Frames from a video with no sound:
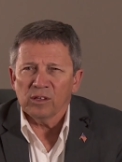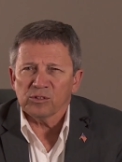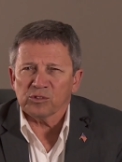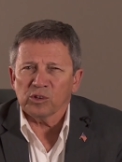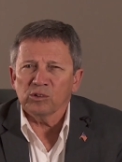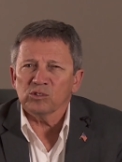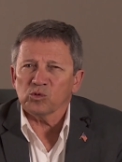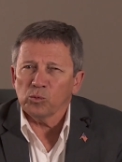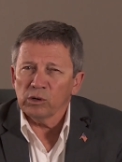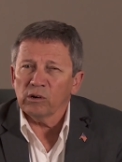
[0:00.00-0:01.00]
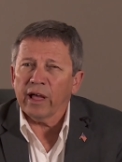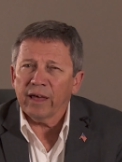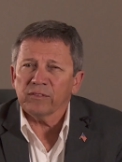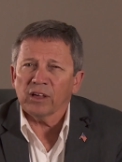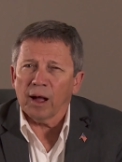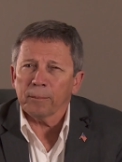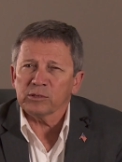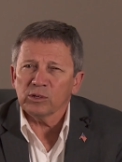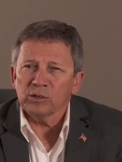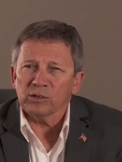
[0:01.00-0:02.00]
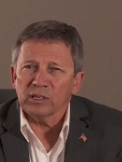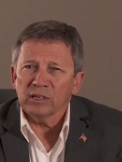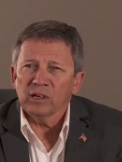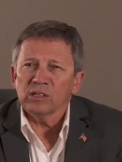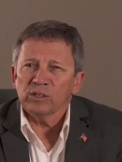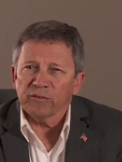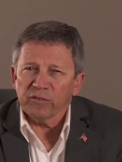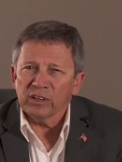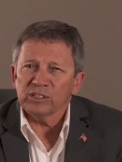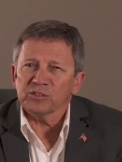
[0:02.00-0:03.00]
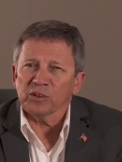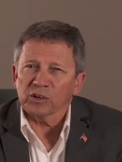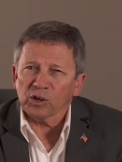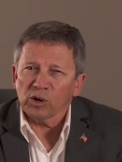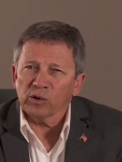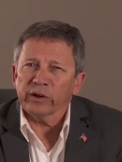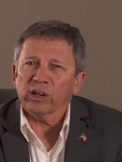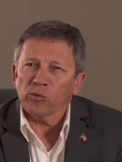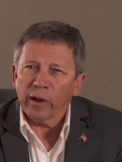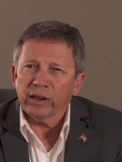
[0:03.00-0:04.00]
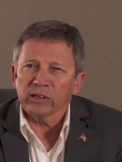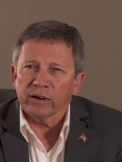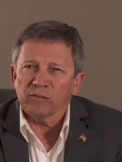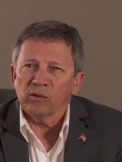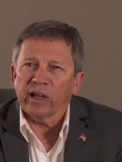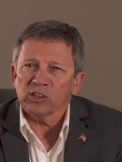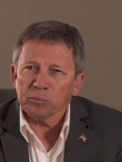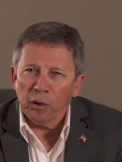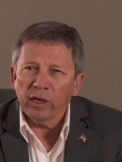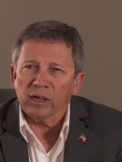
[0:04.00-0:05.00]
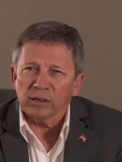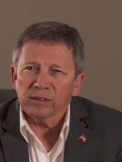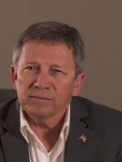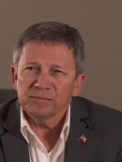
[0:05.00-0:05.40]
Students will have the opportunity to finish their current grade level as planned.